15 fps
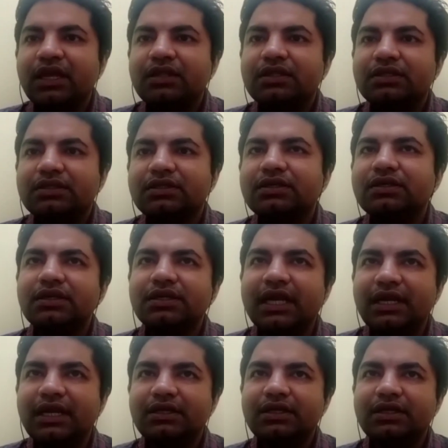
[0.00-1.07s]
The third
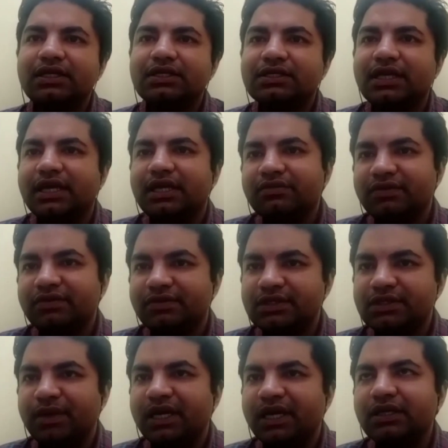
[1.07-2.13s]
category is kind of a
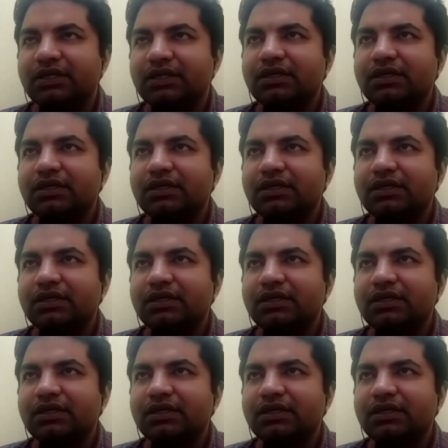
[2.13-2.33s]
split.